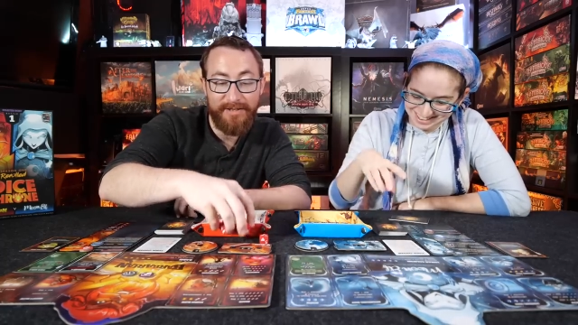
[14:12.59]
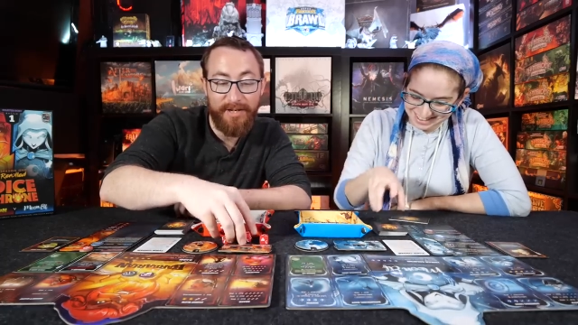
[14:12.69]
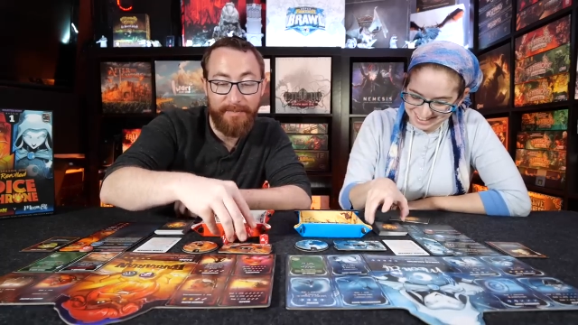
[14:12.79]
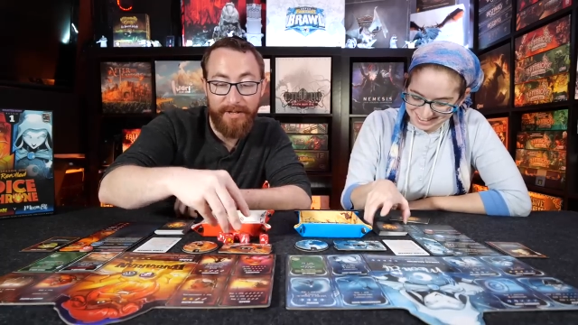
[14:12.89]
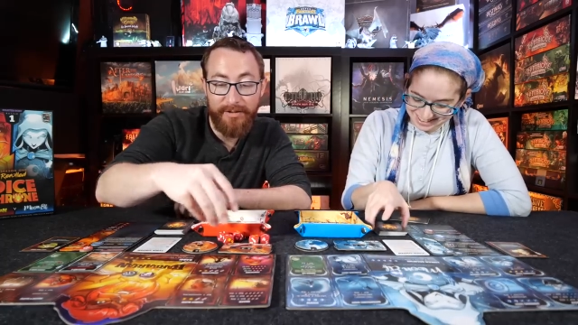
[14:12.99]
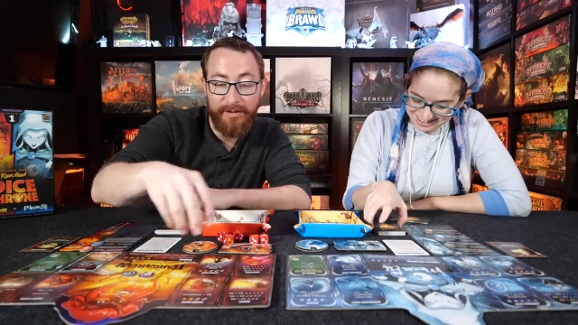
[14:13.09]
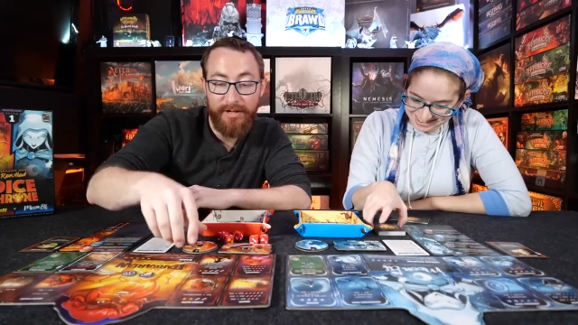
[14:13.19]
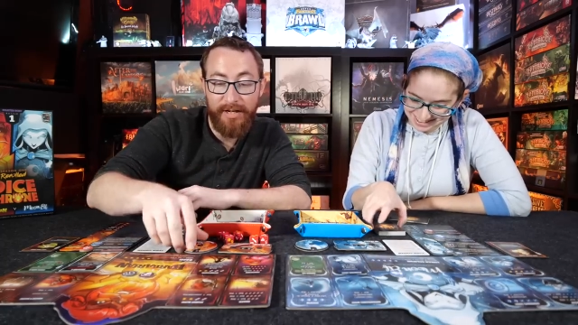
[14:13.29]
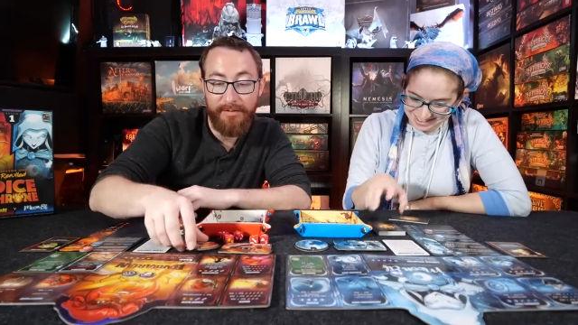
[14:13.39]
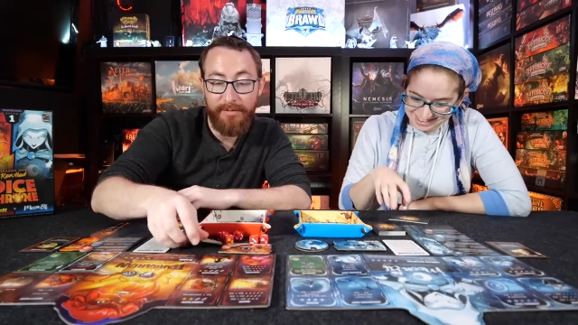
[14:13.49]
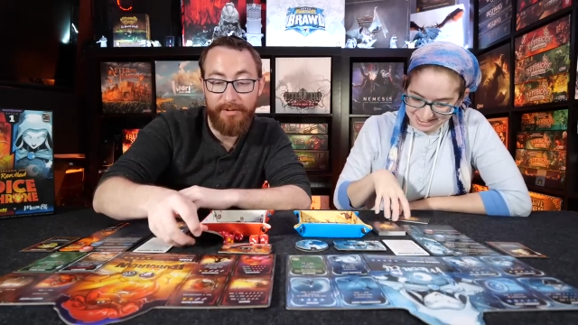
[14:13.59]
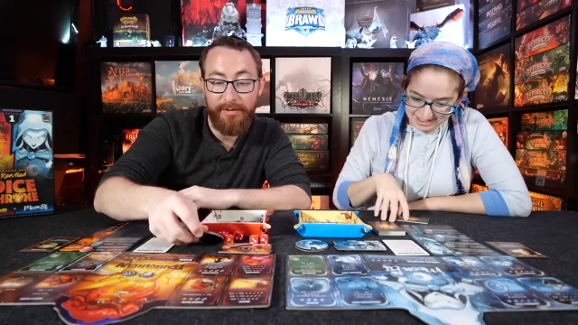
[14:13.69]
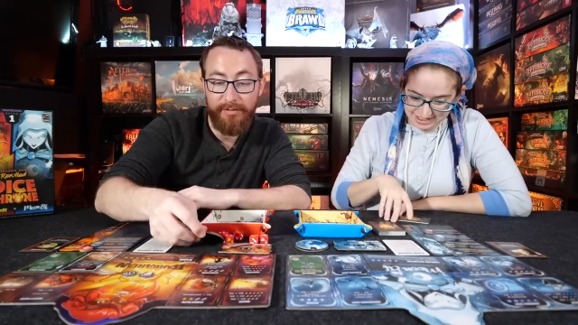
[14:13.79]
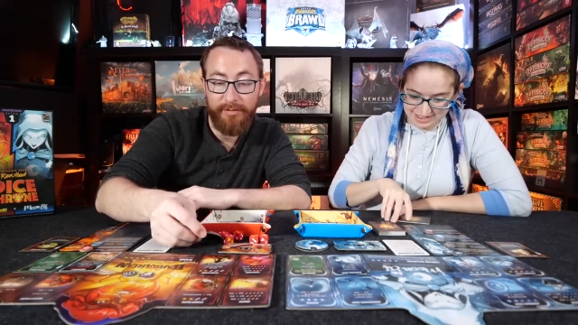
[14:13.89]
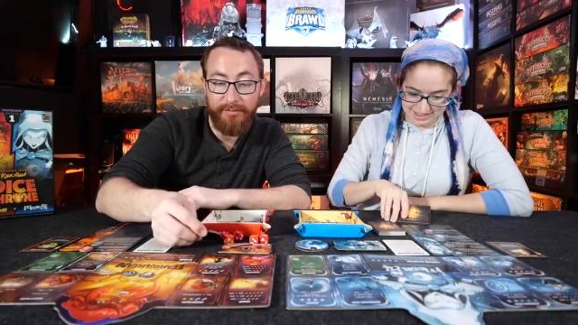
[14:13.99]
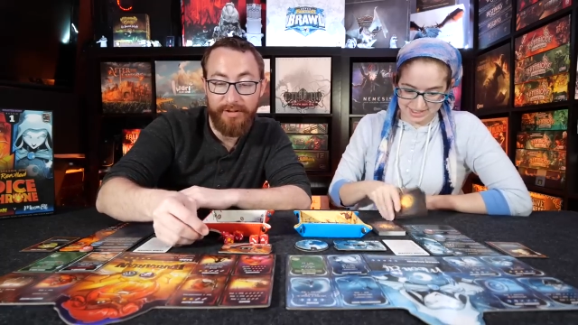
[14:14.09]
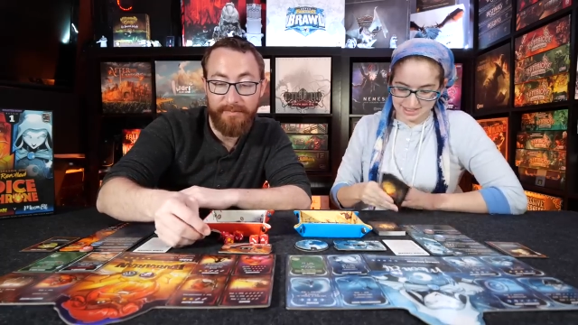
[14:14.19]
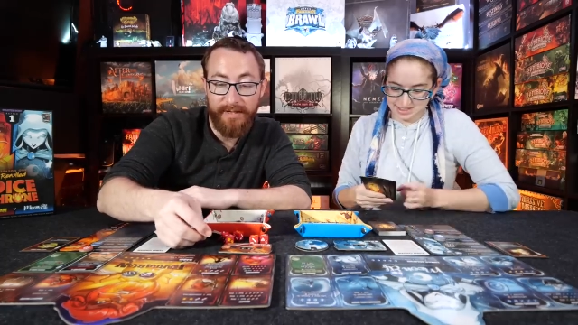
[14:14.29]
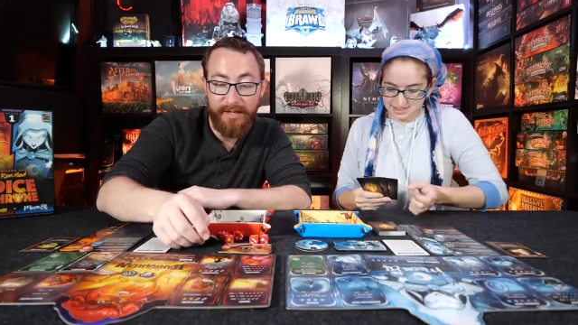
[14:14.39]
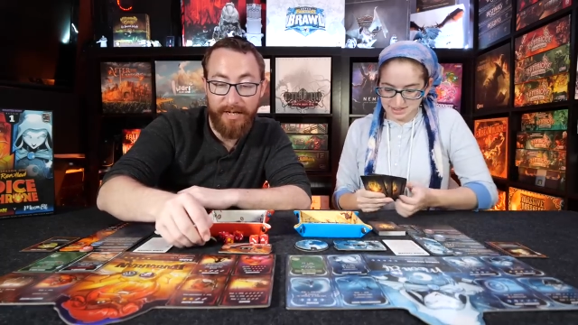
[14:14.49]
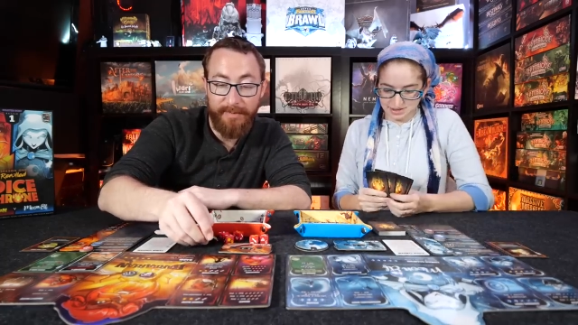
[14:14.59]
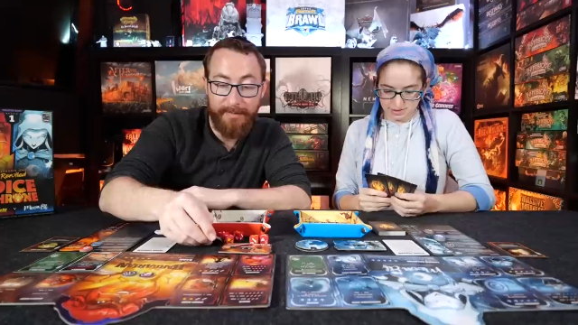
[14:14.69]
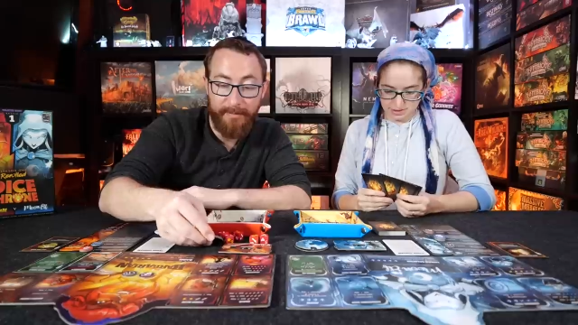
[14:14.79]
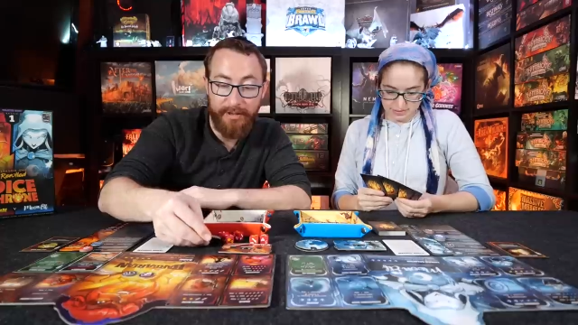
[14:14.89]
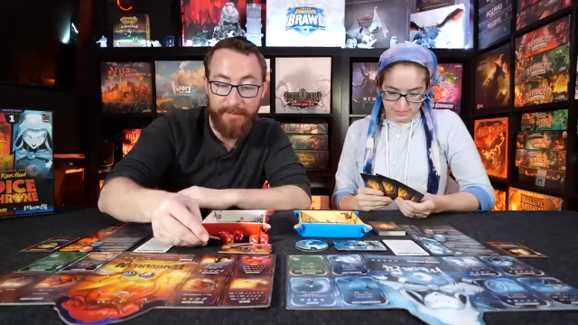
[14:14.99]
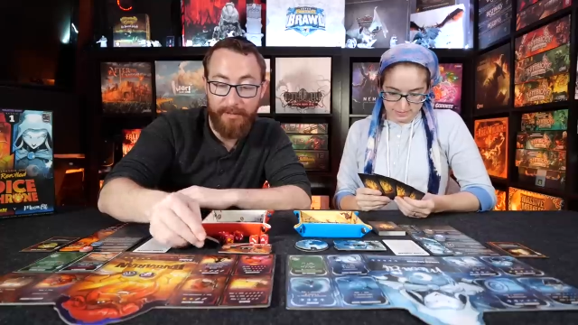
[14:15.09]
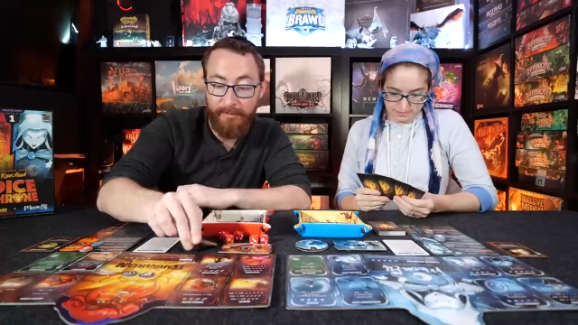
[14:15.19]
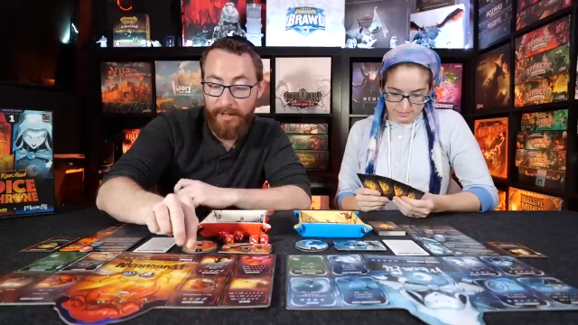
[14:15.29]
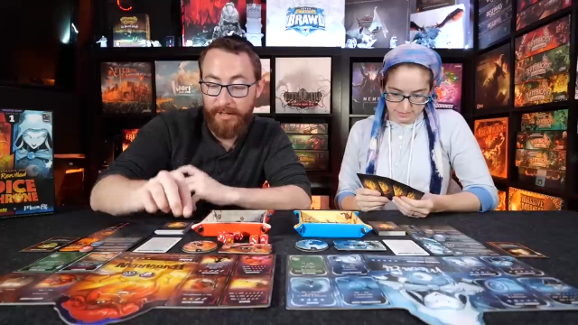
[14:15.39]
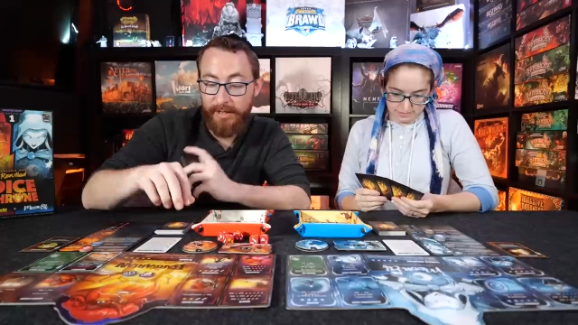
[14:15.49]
Speaker 1: and start my turn. I'm going to increase my combat points by one.